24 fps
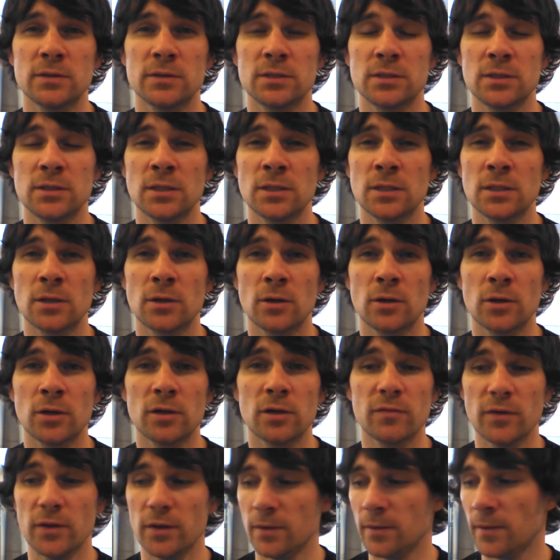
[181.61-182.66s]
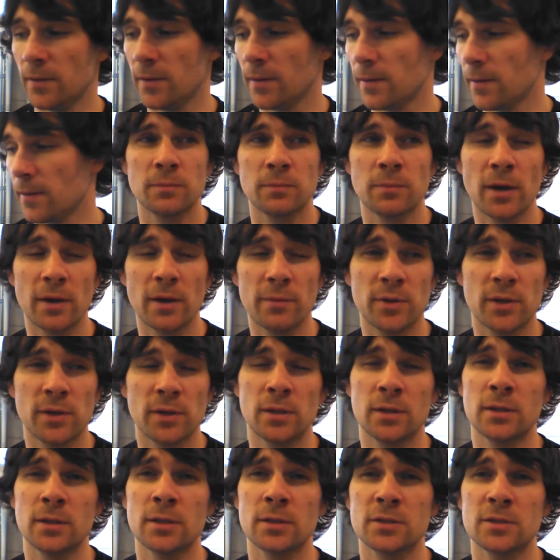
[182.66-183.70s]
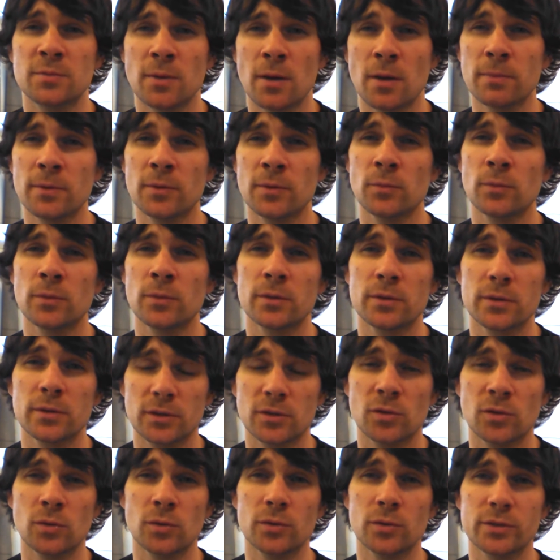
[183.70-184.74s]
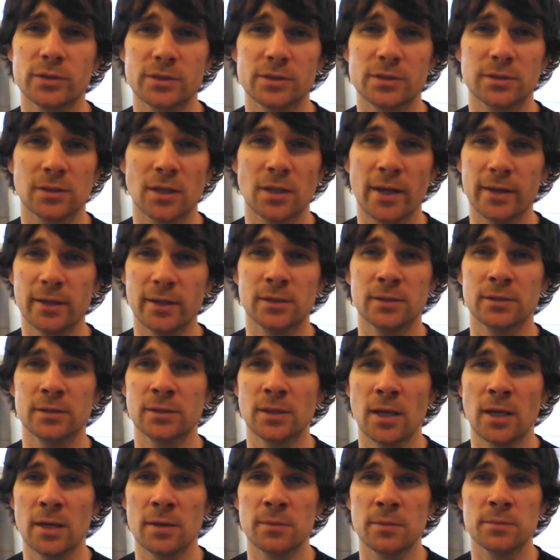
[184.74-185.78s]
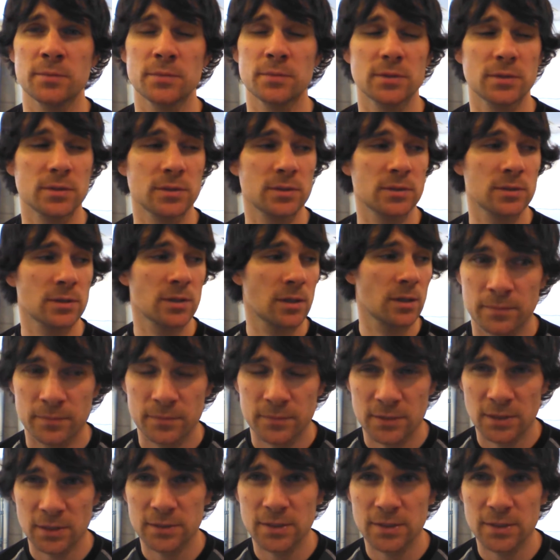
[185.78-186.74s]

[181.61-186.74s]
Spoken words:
seen it or heard of it. In my opinion, it's probably one of the coolest light gun games to